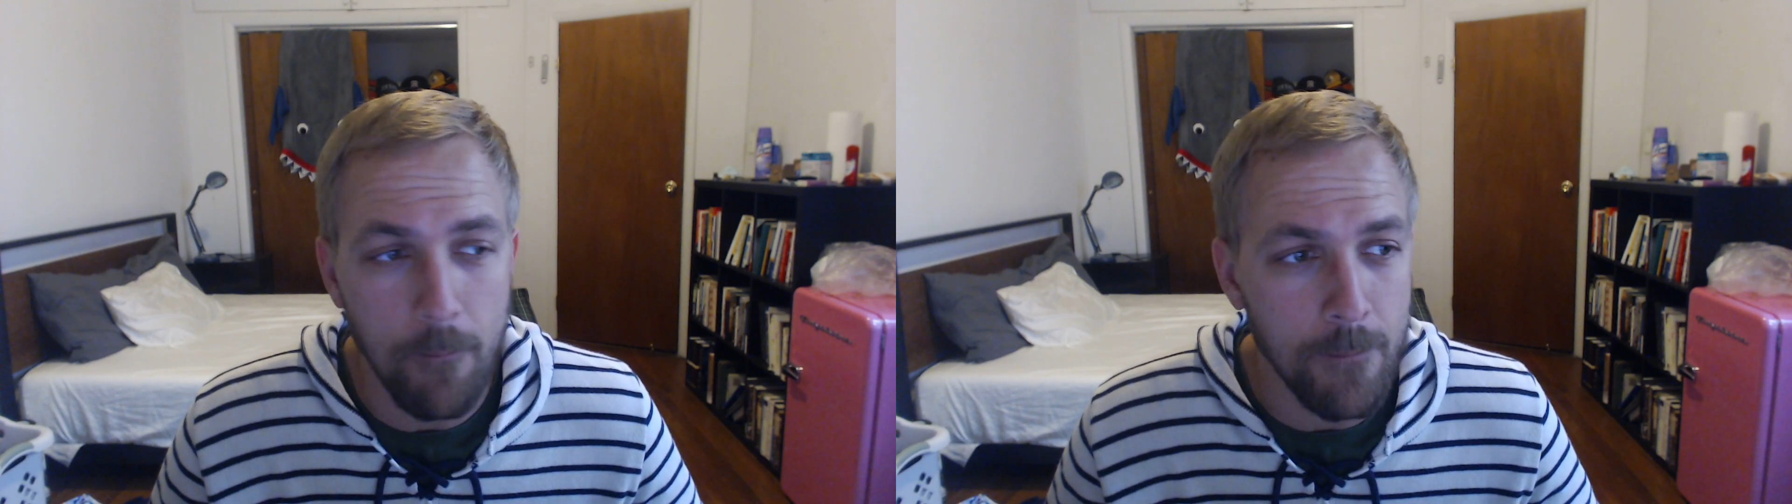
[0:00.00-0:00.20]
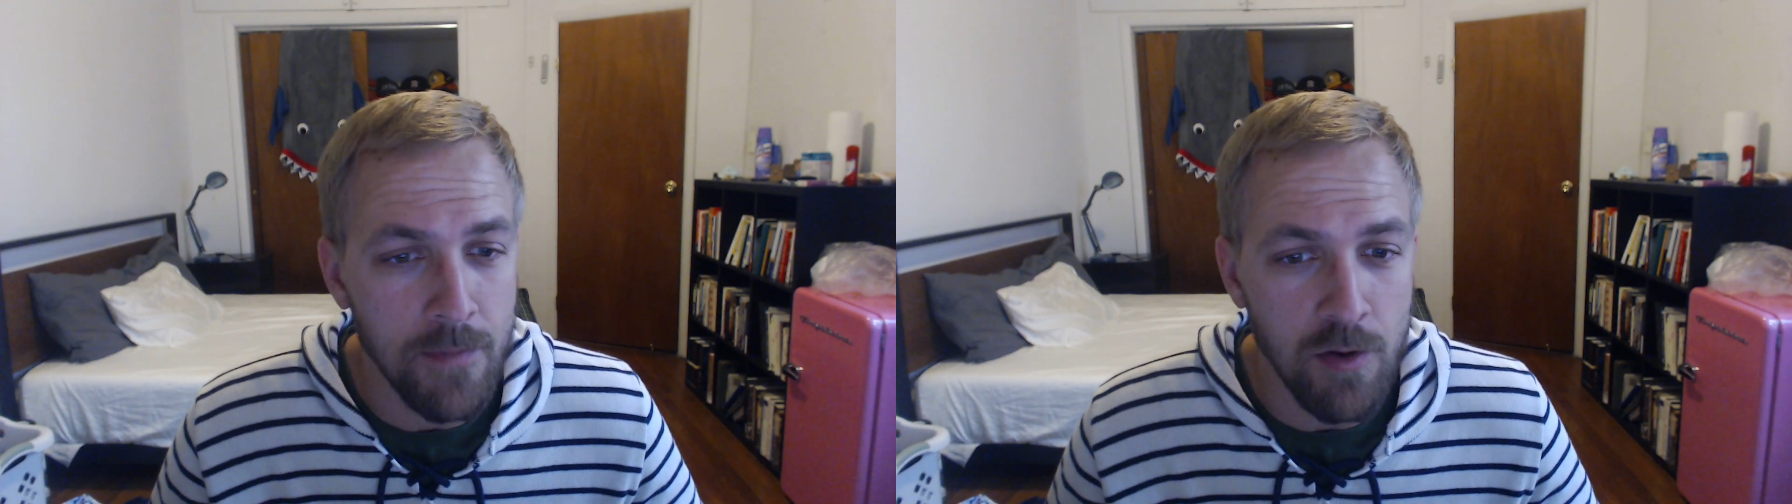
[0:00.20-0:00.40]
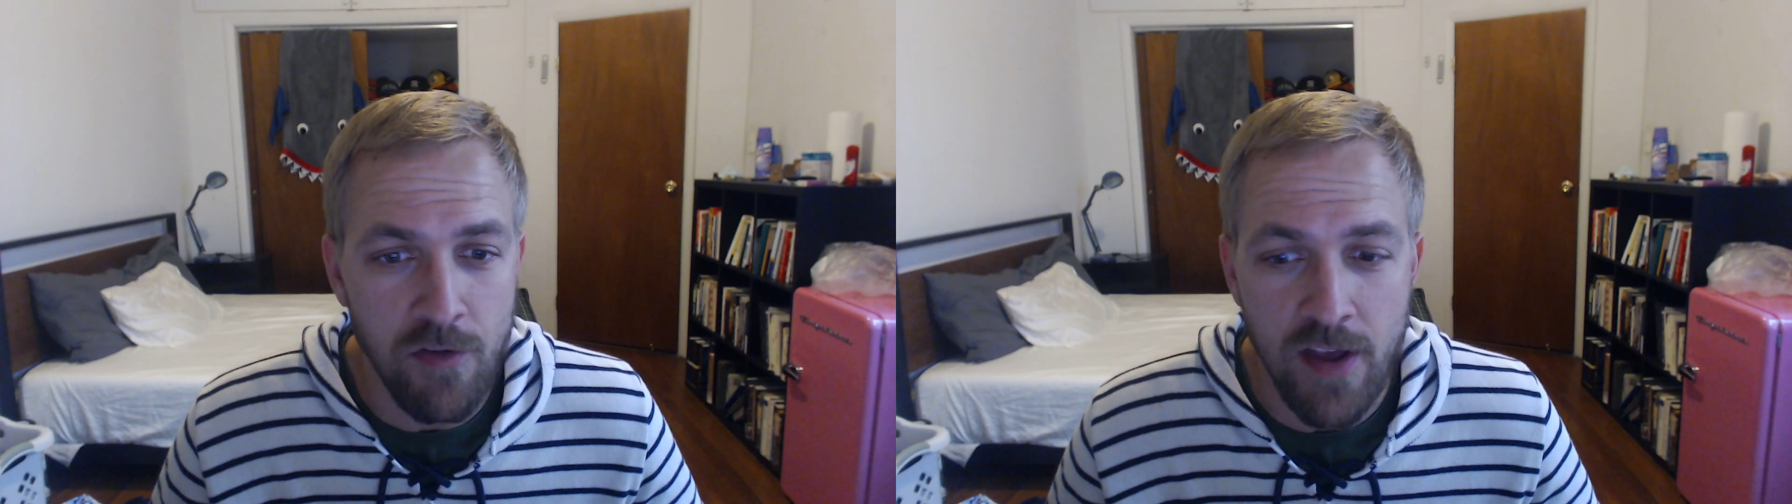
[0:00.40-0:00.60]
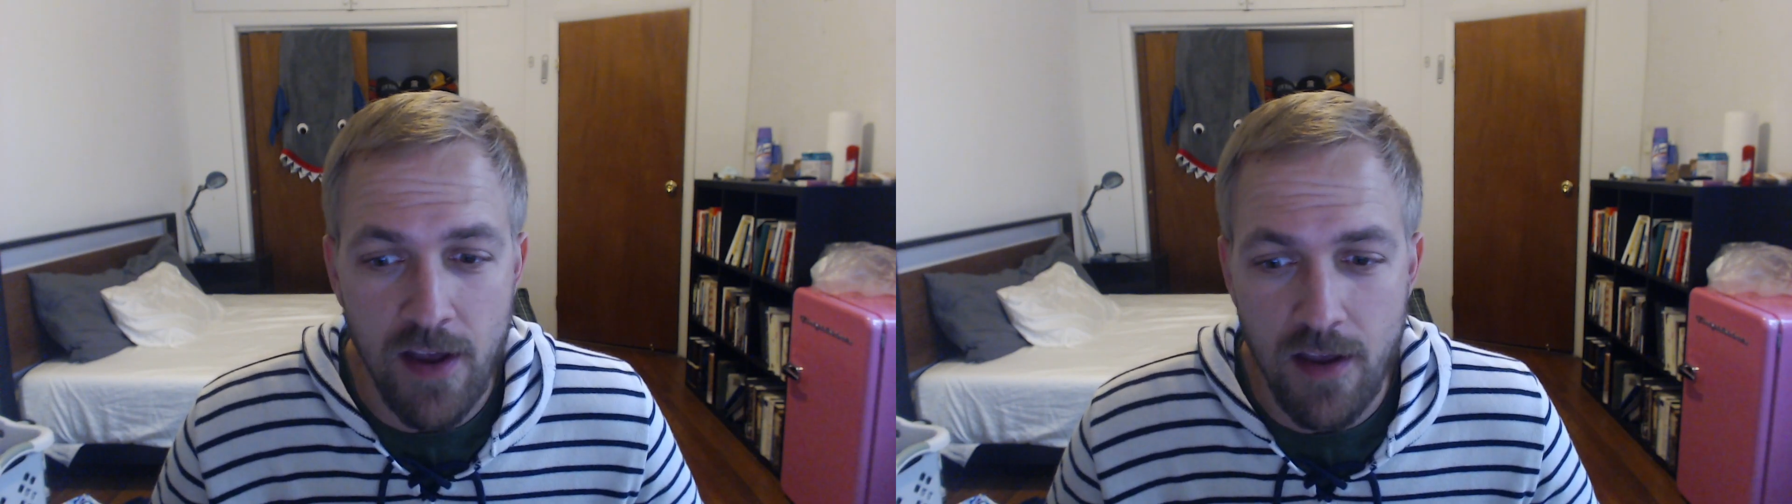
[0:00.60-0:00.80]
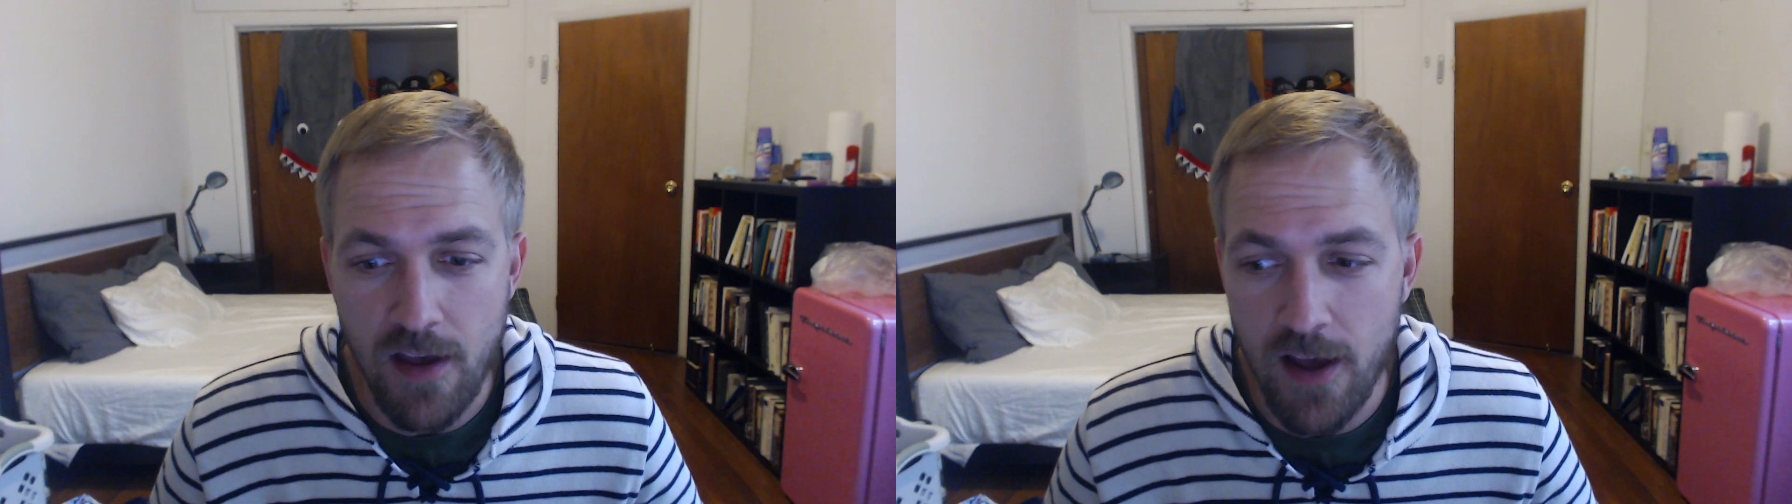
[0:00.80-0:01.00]

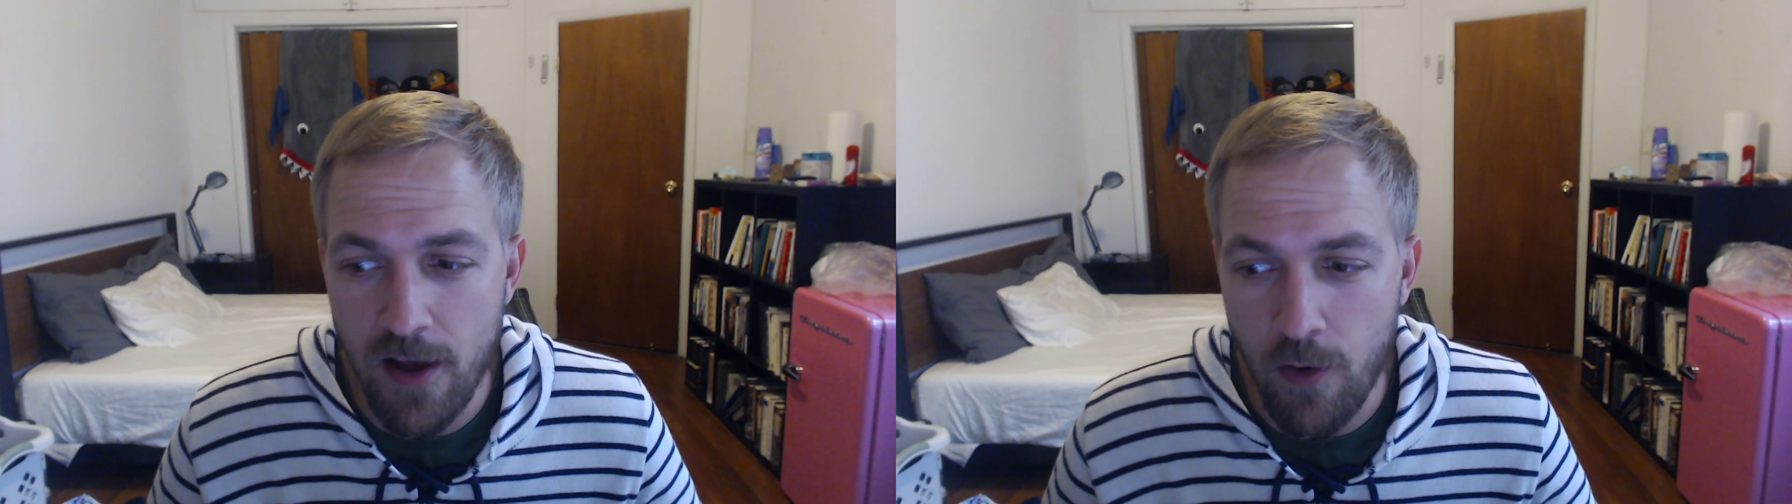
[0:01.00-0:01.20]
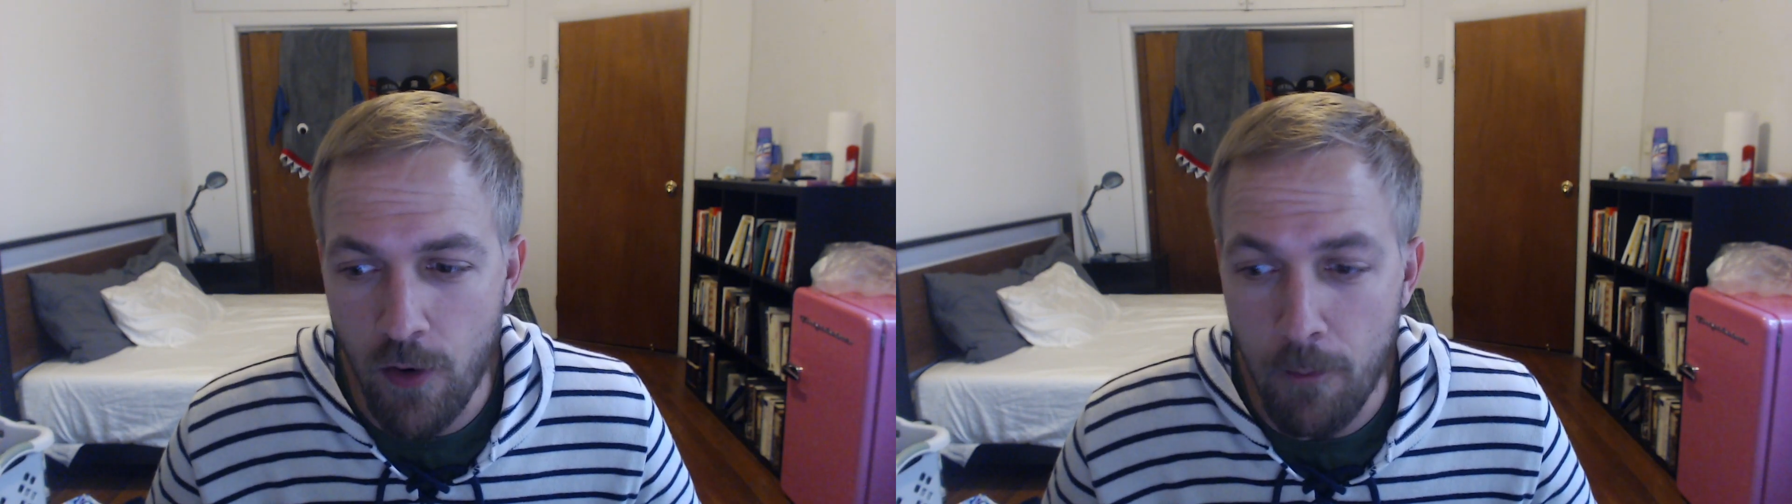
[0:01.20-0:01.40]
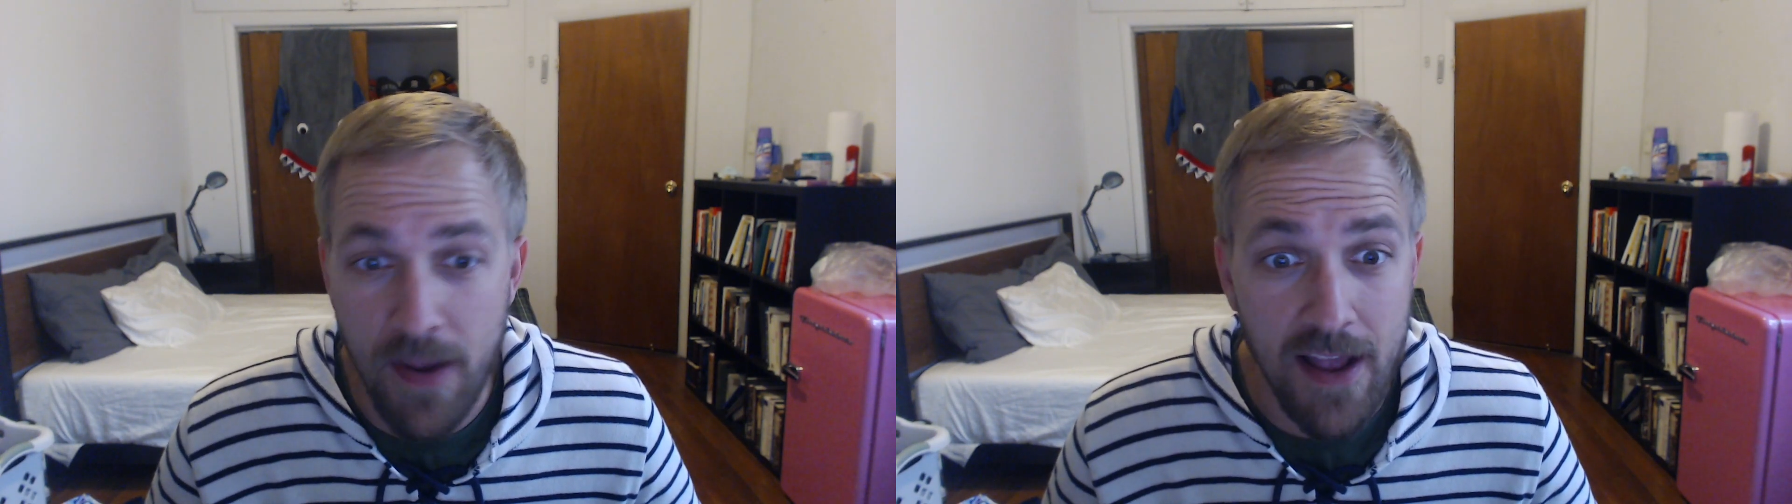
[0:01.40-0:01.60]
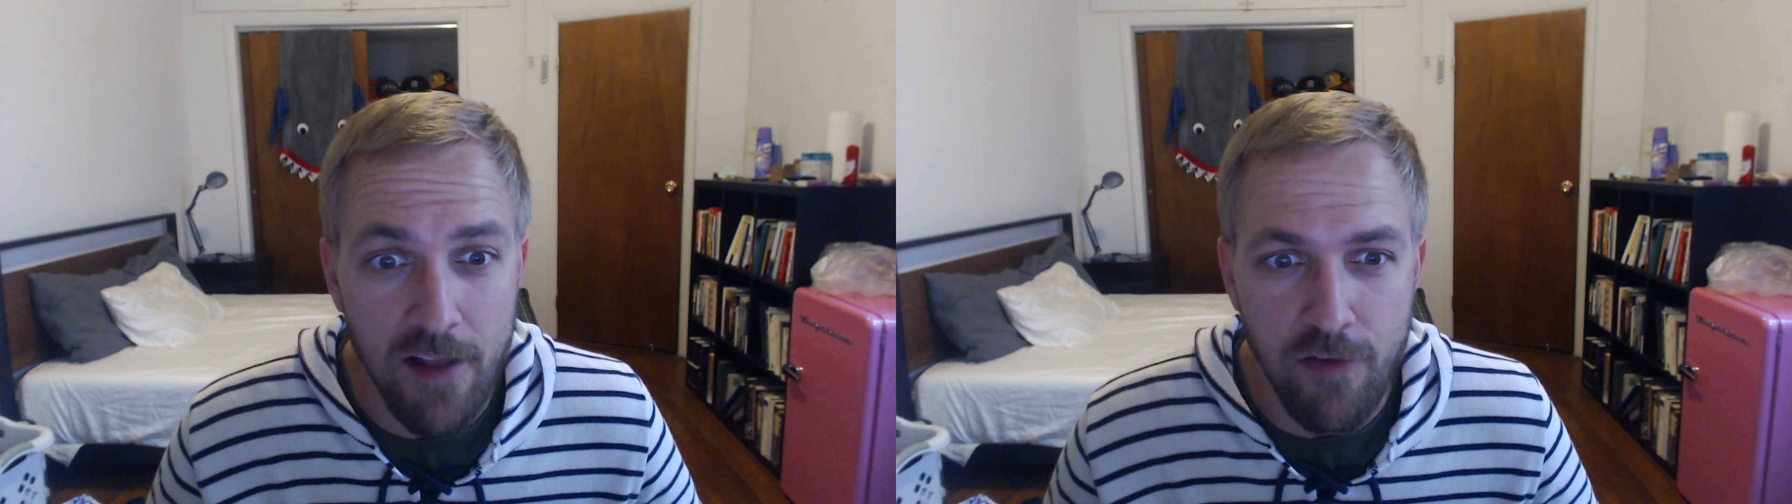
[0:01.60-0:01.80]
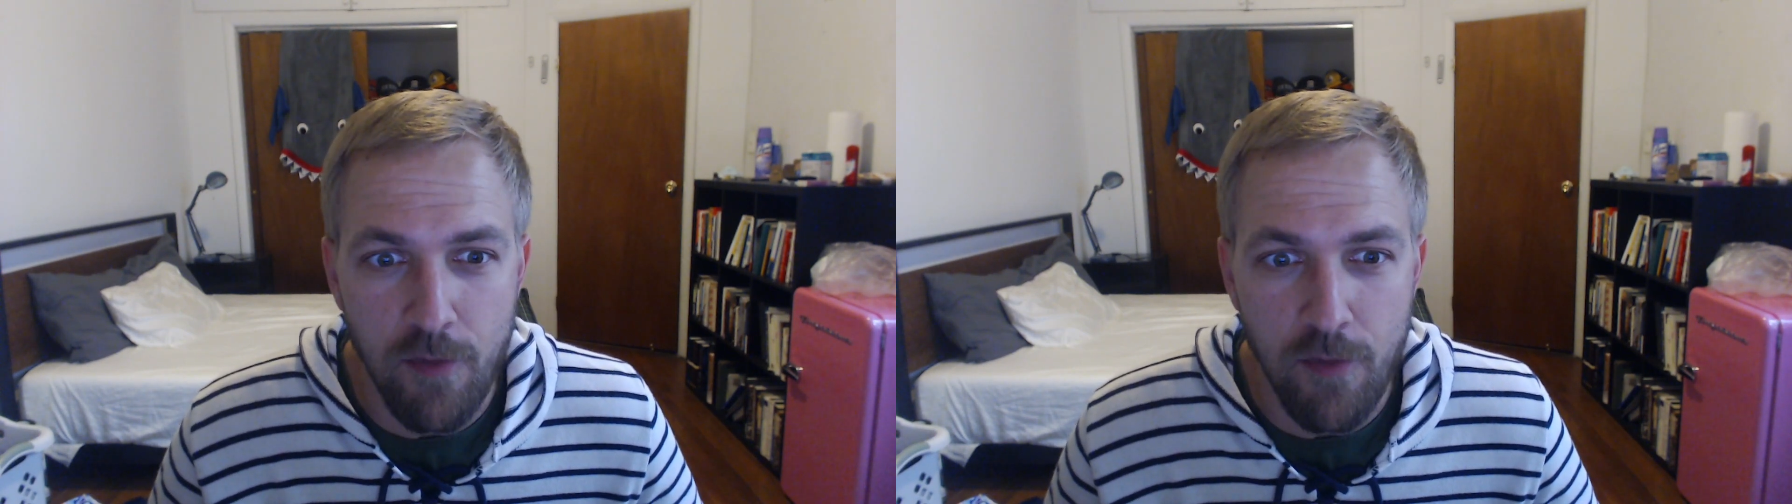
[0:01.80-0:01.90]
music or bands